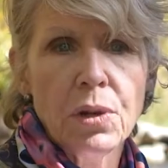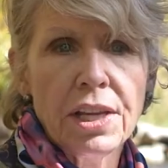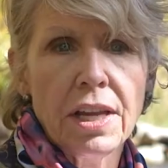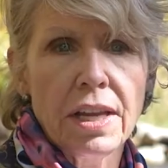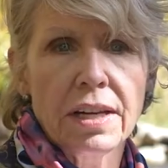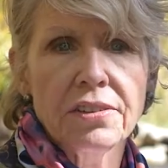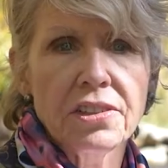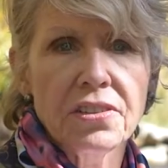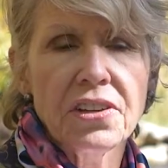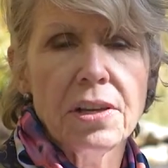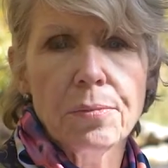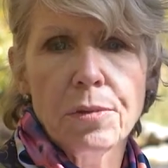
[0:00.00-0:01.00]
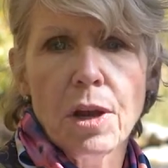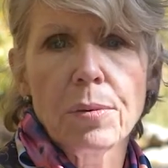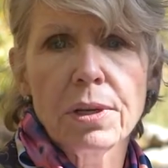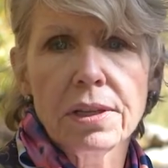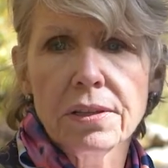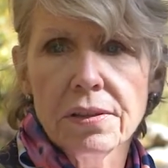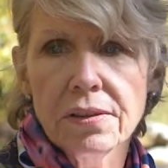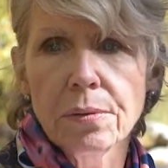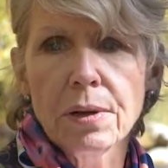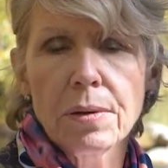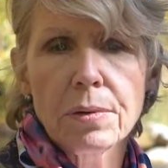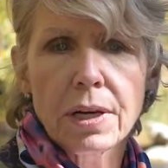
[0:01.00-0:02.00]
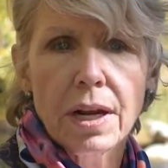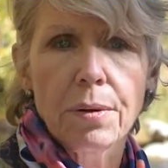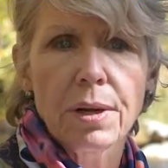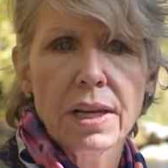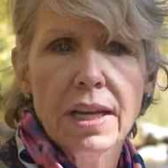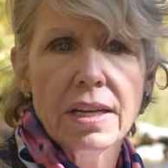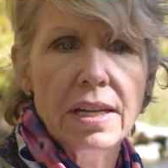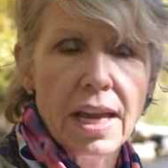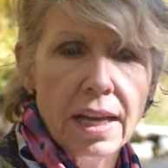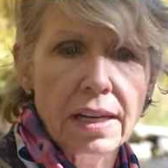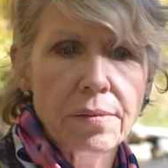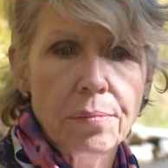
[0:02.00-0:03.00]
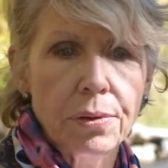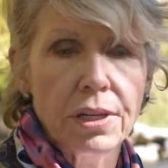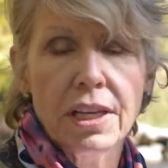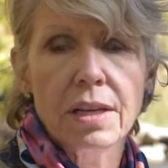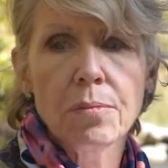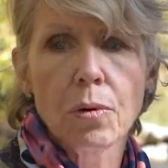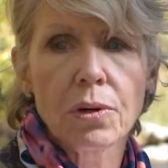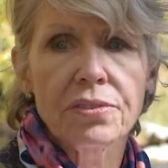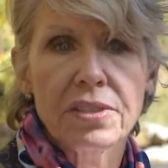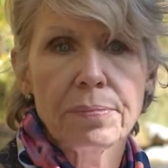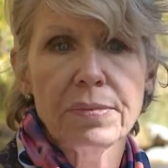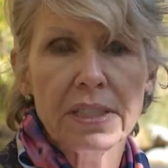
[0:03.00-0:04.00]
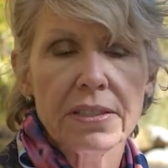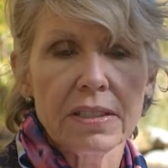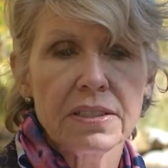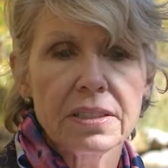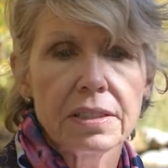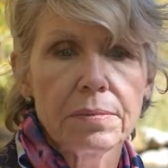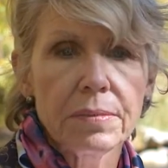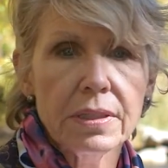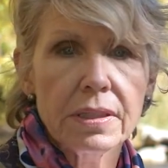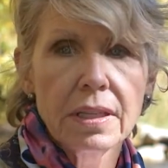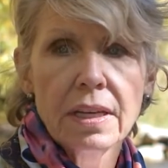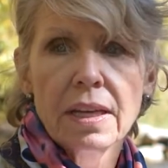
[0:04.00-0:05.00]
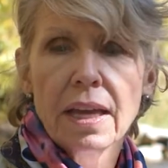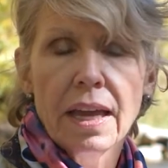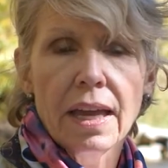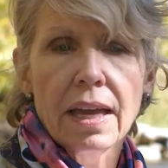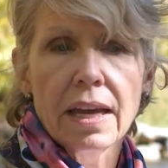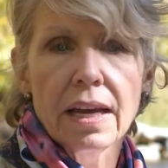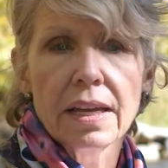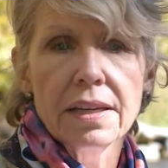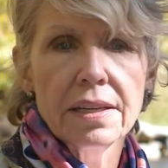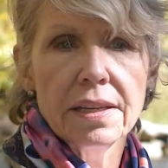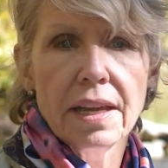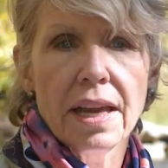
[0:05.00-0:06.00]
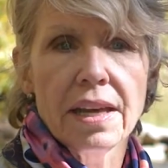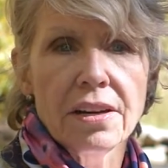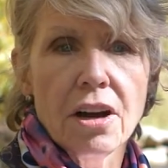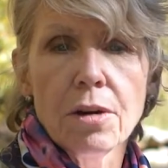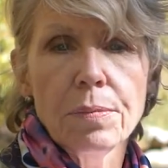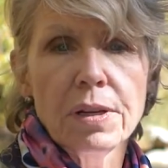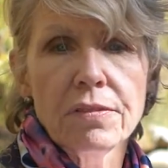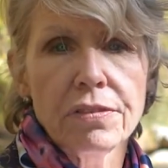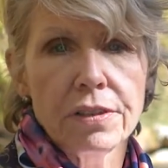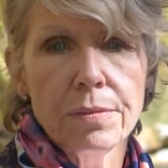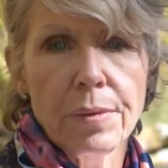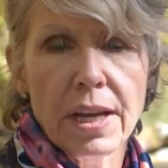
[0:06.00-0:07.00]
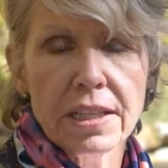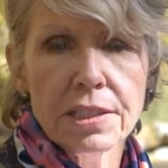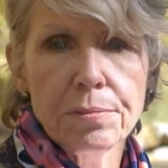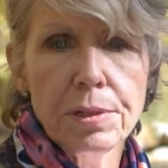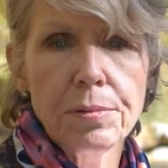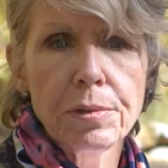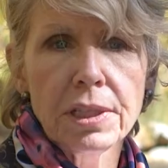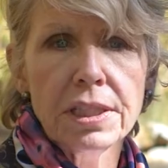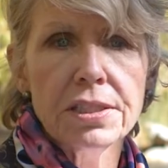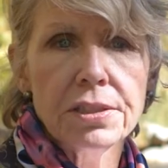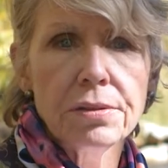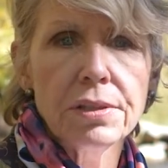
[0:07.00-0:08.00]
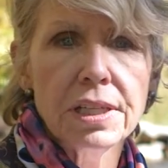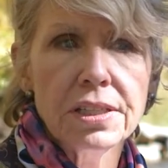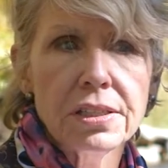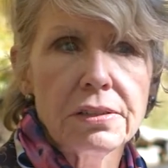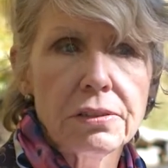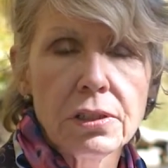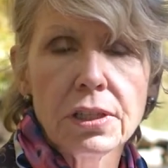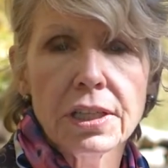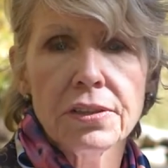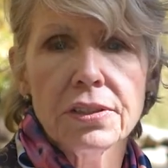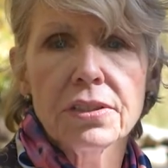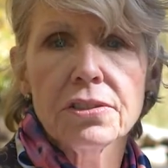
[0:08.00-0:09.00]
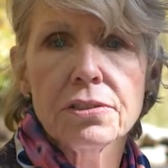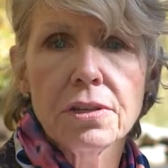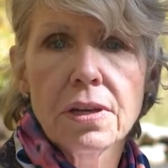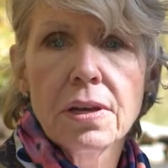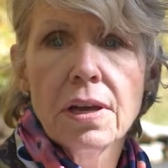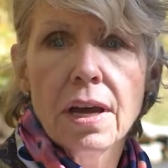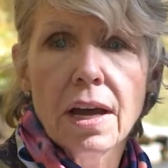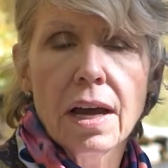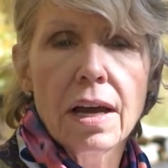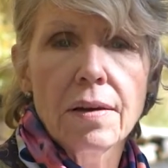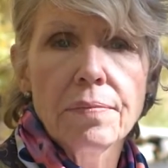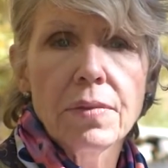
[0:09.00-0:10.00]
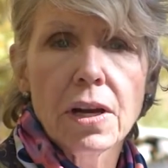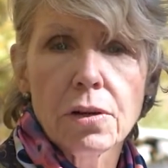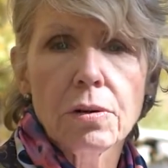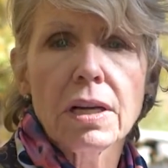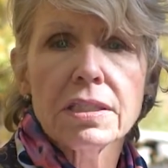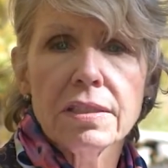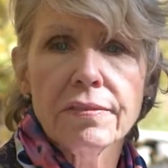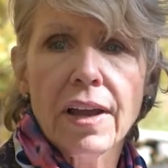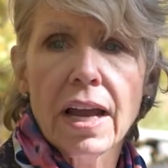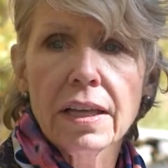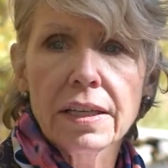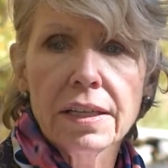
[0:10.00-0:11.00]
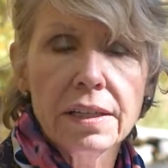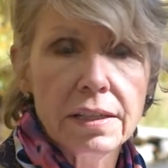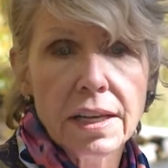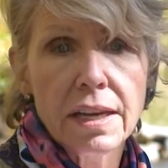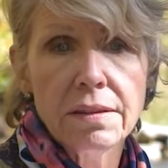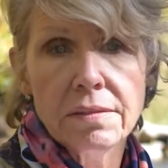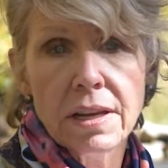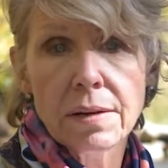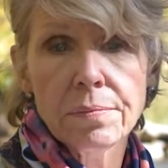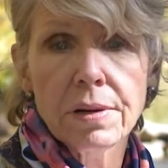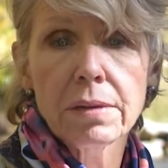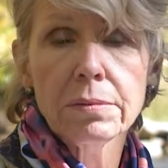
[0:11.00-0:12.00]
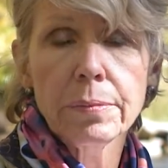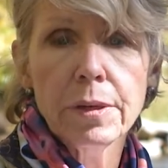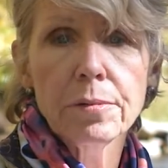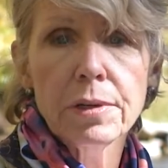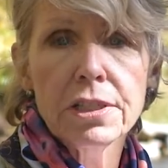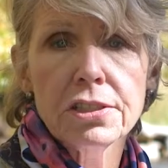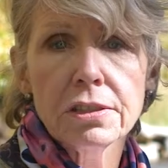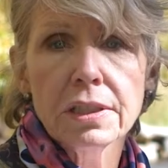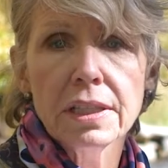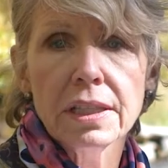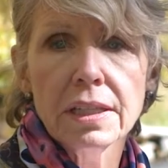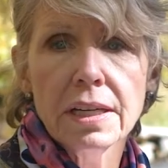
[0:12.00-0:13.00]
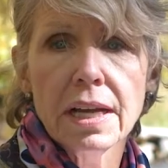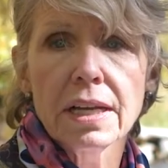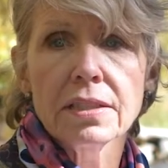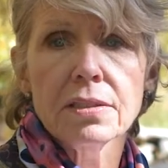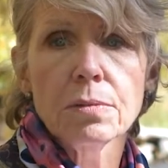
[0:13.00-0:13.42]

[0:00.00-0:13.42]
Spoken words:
We can't just keep going the way we're going and putting in more septic systems and hoping for the best. We really do need to look at this across the valley and probably regionally as